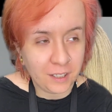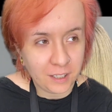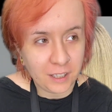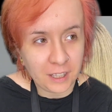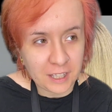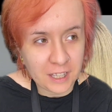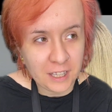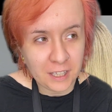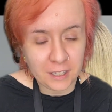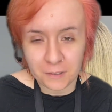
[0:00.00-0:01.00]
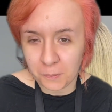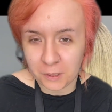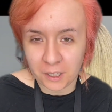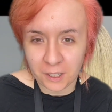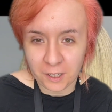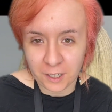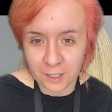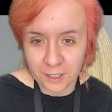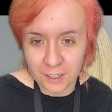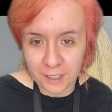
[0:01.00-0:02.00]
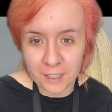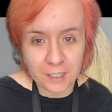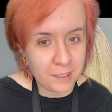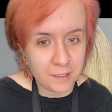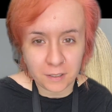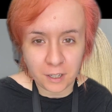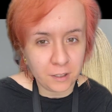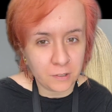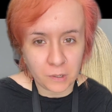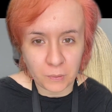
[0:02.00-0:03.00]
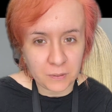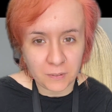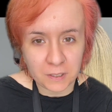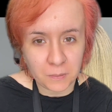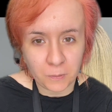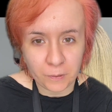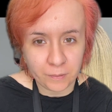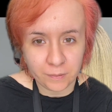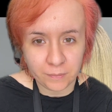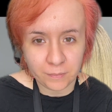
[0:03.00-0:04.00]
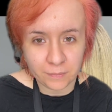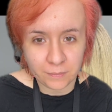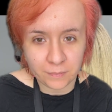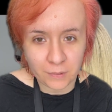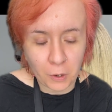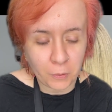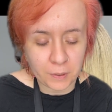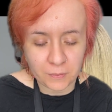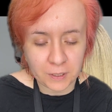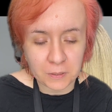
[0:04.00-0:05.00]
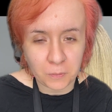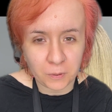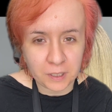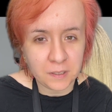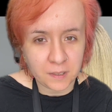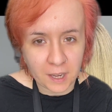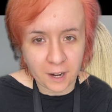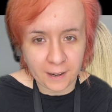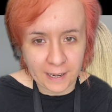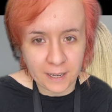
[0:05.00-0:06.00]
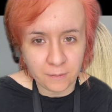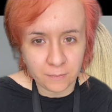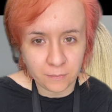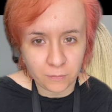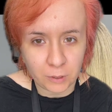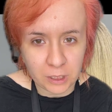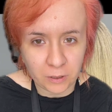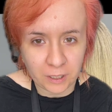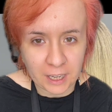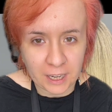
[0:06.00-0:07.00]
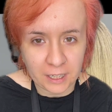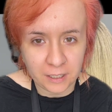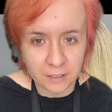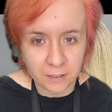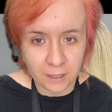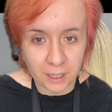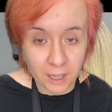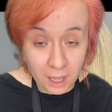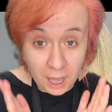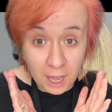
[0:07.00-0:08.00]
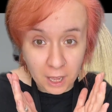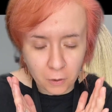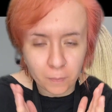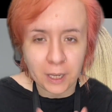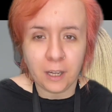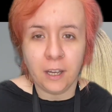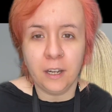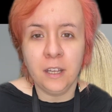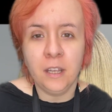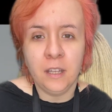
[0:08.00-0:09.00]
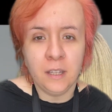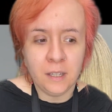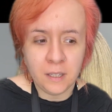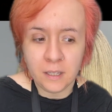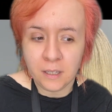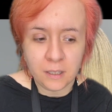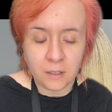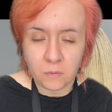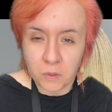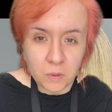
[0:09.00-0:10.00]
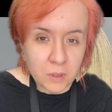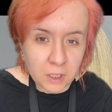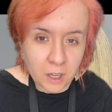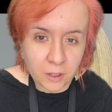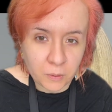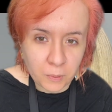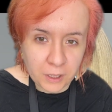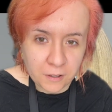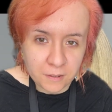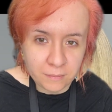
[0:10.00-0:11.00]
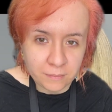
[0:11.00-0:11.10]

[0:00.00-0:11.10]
the key is with color, color's always fixable. Always fixable. It's scary when you look at it. You're like, oh my God. If you know the color wheel,